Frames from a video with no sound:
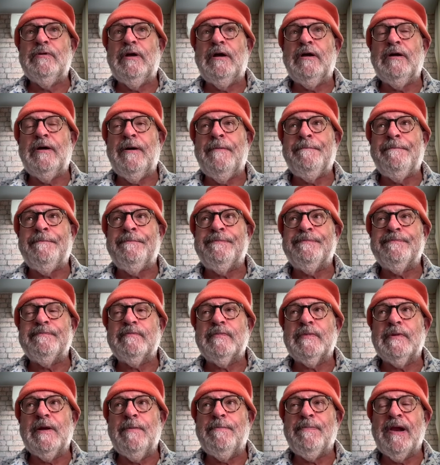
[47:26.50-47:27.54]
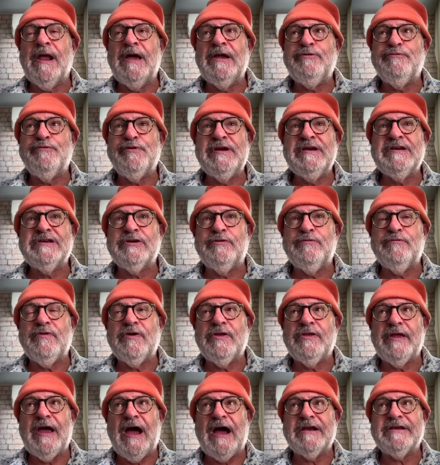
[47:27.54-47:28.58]
plain reason for
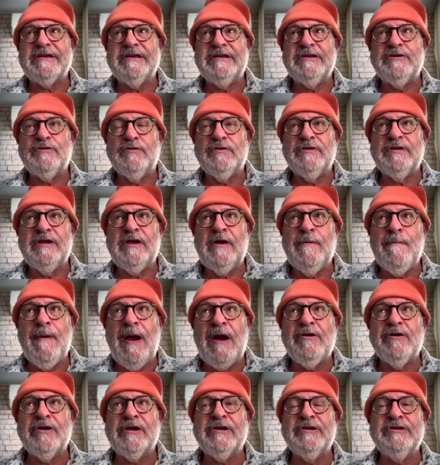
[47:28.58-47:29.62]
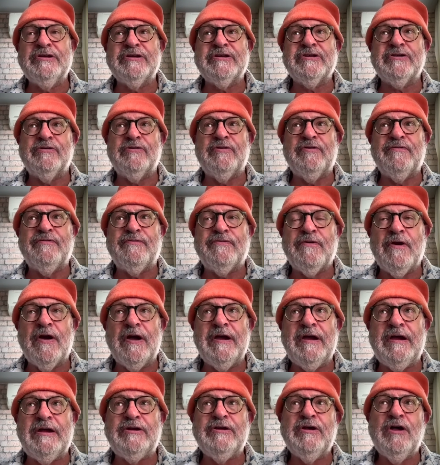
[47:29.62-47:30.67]
that, is that the Americans are
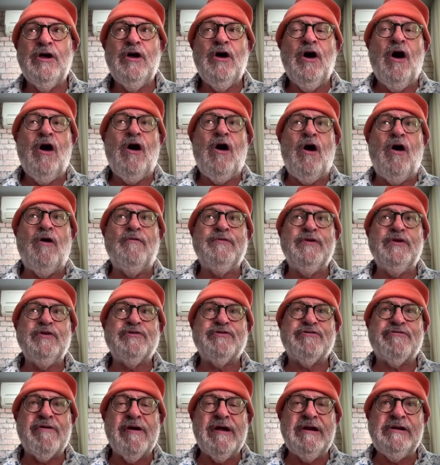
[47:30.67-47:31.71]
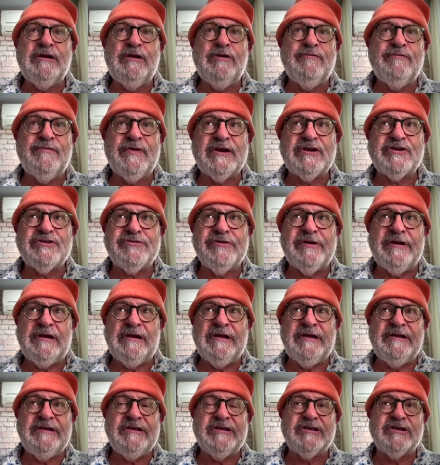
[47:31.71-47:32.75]
afraid of Ukrainian victory
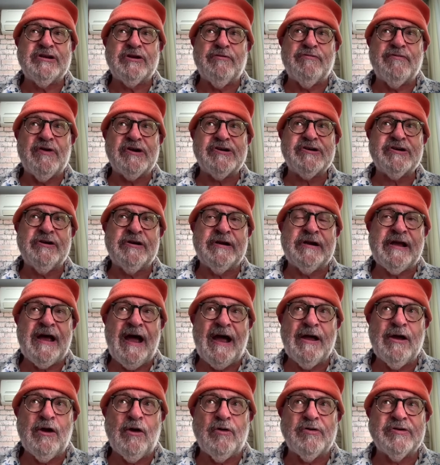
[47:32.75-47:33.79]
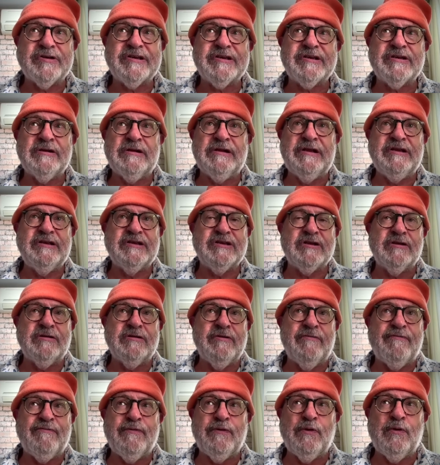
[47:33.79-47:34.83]
leads to Russian chaos, leads to
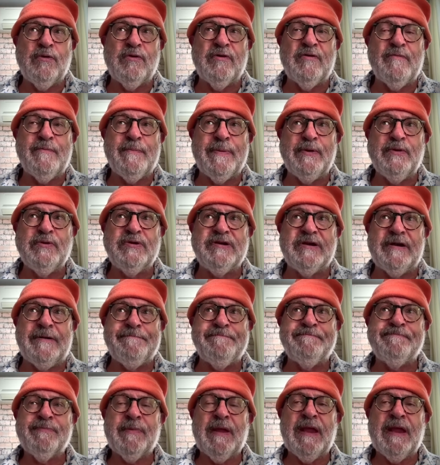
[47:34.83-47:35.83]
the fall of Putin.